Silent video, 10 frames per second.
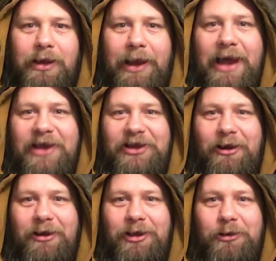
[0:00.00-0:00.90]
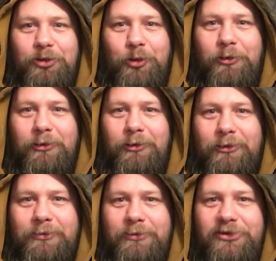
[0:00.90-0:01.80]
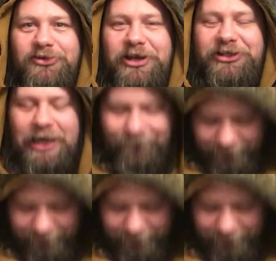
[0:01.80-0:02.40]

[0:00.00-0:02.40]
And as they argue, Thor sneaks off